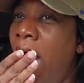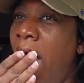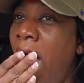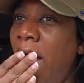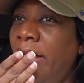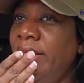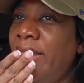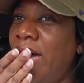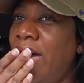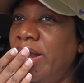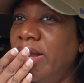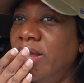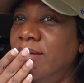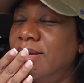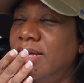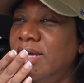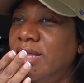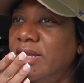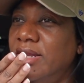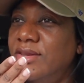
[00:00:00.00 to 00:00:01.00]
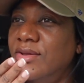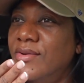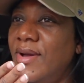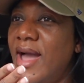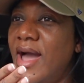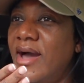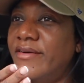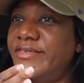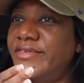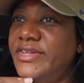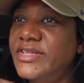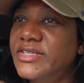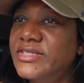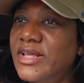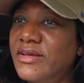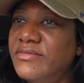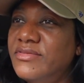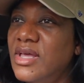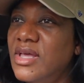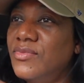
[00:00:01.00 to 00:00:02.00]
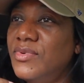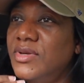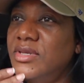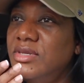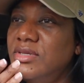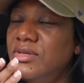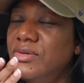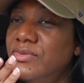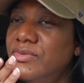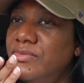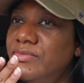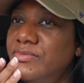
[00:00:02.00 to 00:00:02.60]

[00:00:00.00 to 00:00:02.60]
A lot of them couldn't do half of the stuff that we do.